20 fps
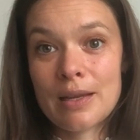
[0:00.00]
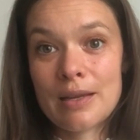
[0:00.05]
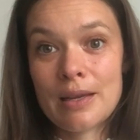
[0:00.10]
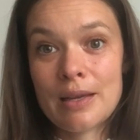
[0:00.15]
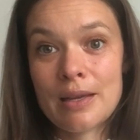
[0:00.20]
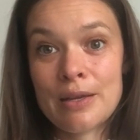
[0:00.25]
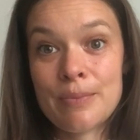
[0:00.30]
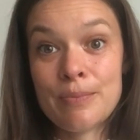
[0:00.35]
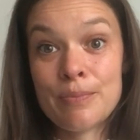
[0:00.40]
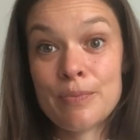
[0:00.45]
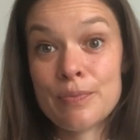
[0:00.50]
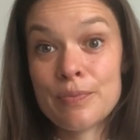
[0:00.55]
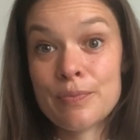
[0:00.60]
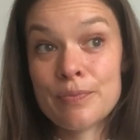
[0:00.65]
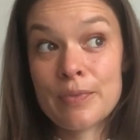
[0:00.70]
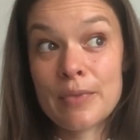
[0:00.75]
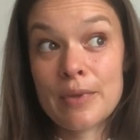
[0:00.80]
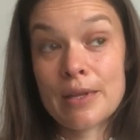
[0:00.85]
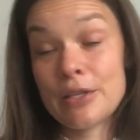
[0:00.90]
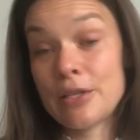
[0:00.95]

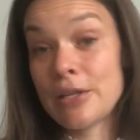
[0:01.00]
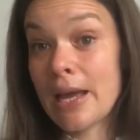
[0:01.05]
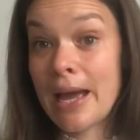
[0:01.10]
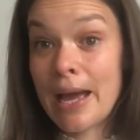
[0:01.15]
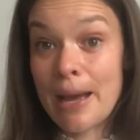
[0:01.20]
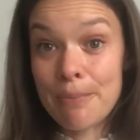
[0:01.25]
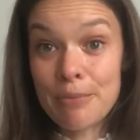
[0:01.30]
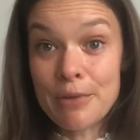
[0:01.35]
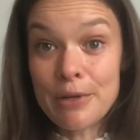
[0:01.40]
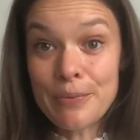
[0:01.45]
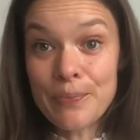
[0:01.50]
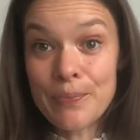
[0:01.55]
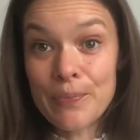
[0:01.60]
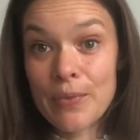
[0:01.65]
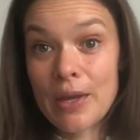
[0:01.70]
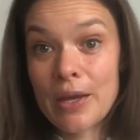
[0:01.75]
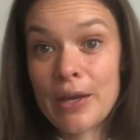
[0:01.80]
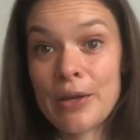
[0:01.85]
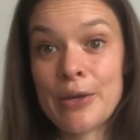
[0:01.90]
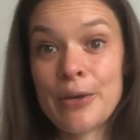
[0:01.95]
to happen.
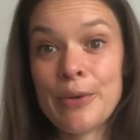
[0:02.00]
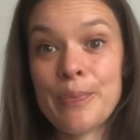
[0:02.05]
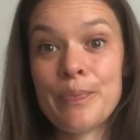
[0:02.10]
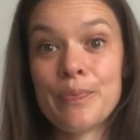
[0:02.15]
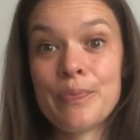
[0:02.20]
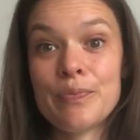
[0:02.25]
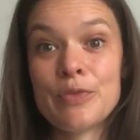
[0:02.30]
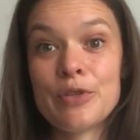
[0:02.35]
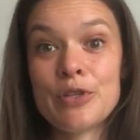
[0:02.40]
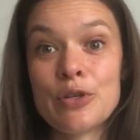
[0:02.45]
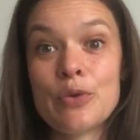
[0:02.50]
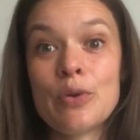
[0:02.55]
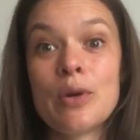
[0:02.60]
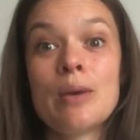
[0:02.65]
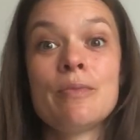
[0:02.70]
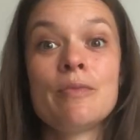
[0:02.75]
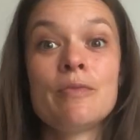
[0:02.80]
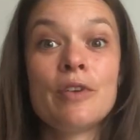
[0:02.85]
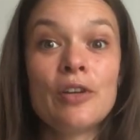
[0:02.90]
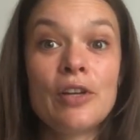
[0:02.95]
So
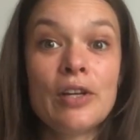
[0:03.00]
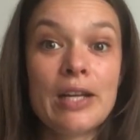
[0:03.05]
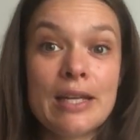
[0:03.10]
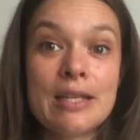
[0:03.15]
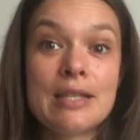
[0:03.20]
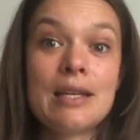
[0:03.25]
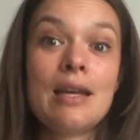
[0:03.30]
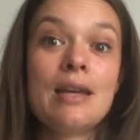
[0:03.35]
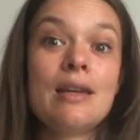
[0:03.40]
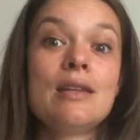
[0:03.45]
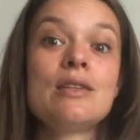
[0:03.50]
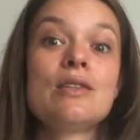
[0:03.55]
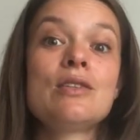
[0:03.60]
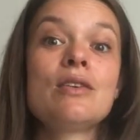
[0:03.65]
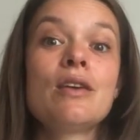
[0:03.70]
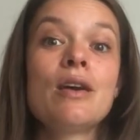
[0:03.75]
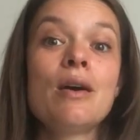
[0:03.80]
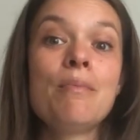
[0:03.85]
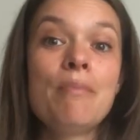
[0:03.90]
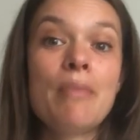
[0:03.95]
I'm very excited to
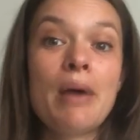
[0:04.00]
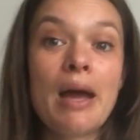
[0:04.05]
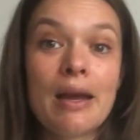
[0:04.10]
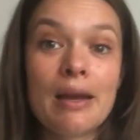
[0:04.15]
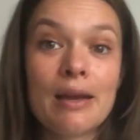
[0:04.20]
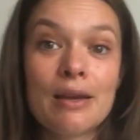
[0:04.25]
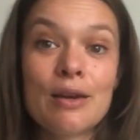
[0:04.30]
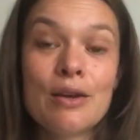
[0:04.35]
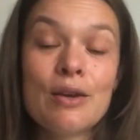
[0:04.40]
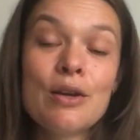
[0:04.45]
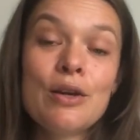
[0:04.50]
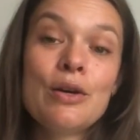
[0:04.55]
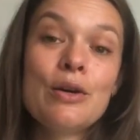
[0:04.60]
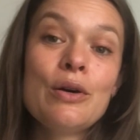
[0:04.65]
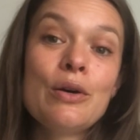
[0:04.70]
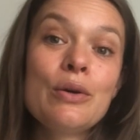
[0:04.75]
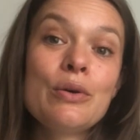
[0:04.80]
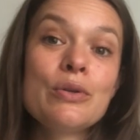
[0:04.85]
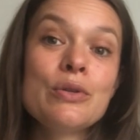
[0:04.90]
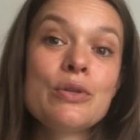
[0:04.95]
come back
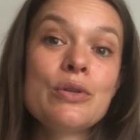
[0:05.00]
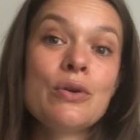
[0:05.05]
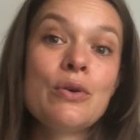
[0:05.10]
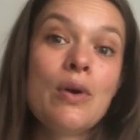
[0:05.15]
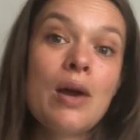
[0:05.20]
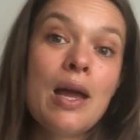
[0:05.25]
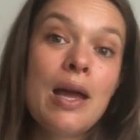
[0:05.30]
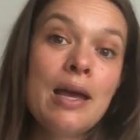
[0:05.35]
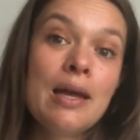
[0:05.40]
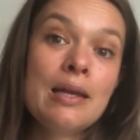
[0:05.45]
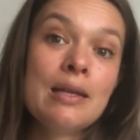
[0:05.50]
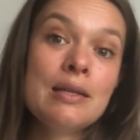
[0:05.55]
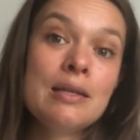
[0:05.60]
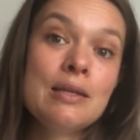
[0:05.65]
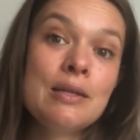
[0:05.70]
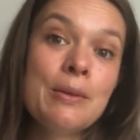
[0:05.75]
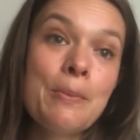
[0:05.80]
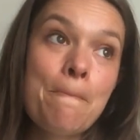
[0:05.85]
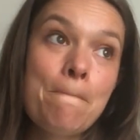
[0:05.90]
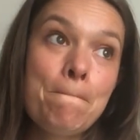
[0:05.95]
also
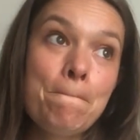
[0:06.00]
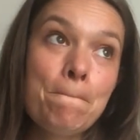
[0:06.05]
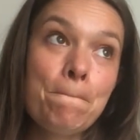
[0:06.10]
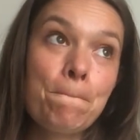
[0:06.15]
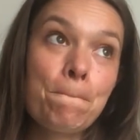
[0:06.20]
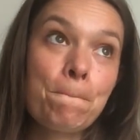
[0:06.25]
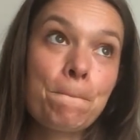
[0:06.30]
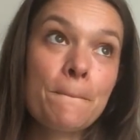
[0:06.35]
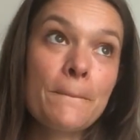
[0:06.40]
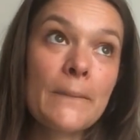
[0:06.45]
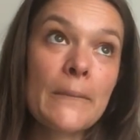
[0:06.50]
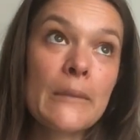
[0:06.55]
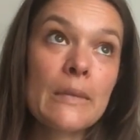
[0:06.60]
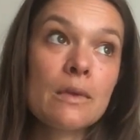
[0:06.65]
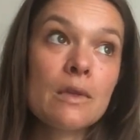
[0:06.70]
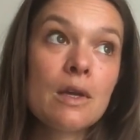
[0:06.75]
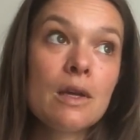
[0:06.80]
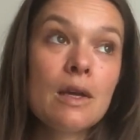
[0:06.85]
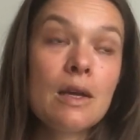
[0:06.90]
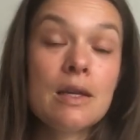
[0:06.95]
and
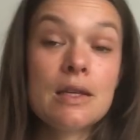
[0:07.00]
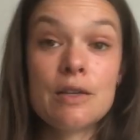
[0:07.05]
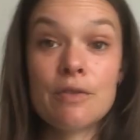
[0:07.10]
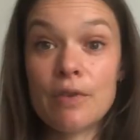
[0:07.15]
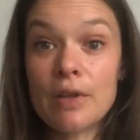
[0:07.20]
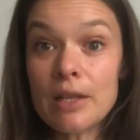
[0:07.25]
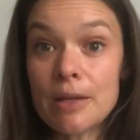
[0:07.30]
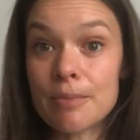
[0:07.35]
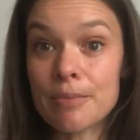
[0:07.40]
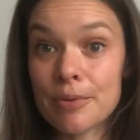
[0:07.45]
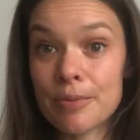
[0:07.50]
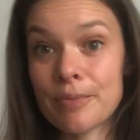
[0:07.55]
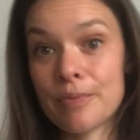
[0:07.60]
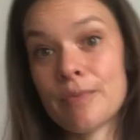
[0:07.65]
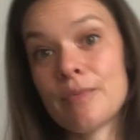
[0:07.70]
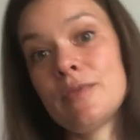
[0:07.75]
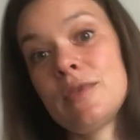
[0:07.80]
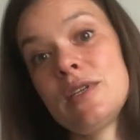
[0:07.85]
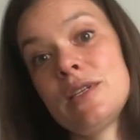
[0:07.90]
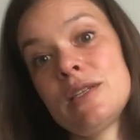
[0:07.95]
develop
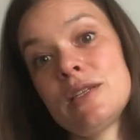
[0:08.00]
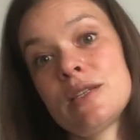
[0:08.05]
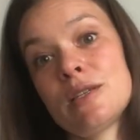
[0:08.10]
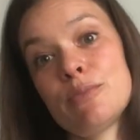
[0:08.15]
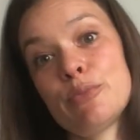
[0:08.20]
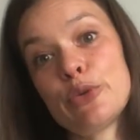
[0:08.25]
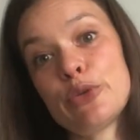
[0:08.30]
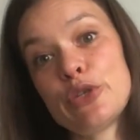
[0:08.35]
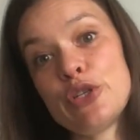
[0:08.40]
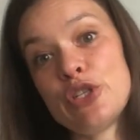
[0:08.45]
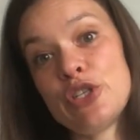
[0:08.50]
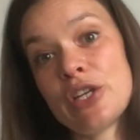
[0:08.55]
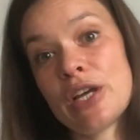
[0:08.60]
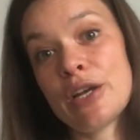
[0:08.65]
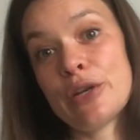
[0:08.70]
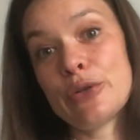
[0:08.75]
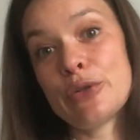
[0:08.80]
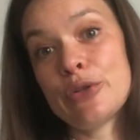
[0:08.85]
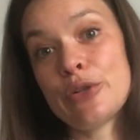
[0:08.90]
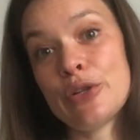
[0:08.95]
this
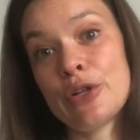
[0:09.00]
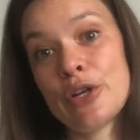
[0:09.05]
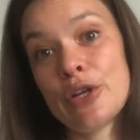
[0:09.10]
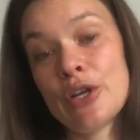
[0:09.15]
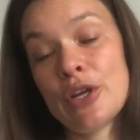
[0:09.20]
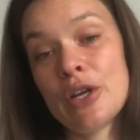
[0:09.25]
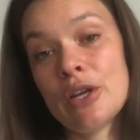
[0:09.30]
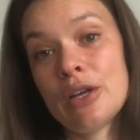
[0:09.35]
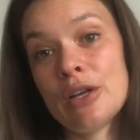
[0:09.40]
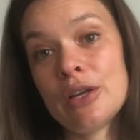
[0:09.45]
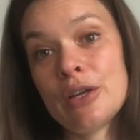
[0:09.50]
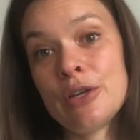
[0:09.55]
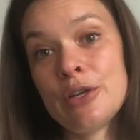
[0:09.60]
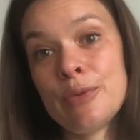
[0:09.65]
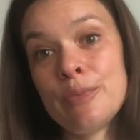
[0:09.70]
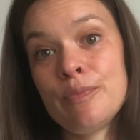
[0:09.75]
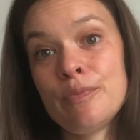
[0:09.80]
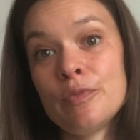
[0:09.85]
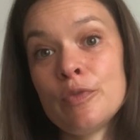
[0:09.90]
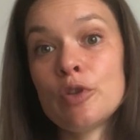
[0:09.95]
multi-channel
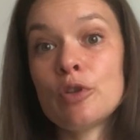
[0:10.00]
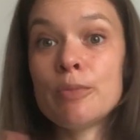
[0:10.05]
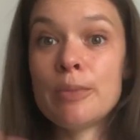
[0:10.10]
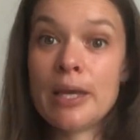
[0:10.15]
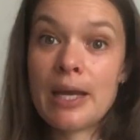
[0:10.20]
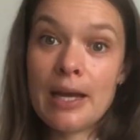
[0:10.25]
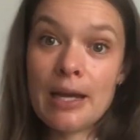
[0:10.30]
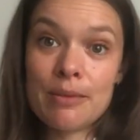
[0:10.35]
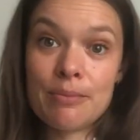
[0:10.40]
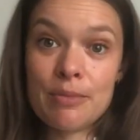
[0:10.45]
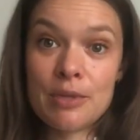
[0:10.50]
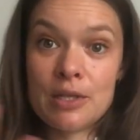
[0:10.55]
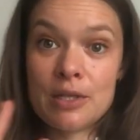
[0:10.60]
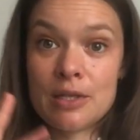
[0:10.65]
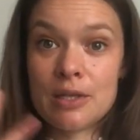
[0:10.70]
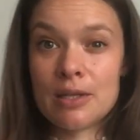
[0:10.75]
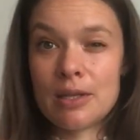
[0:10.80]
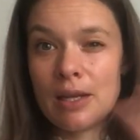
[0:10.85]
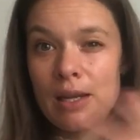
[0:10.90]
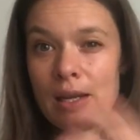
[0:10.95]
Dolby
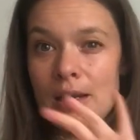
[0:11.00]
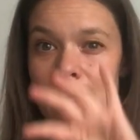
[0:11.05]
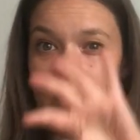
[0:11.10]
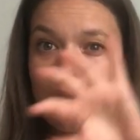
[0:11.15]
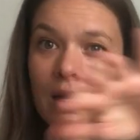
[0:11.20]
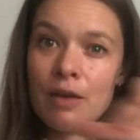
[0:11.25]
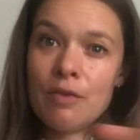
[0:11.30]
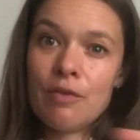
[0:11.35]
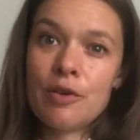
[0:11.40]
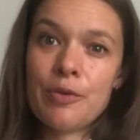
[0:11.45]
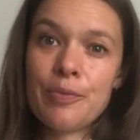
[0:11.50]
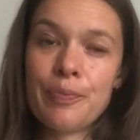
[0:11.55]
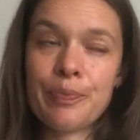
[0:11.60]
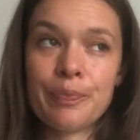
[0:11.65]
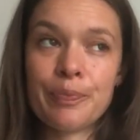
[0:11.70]
Atmos, like kind of a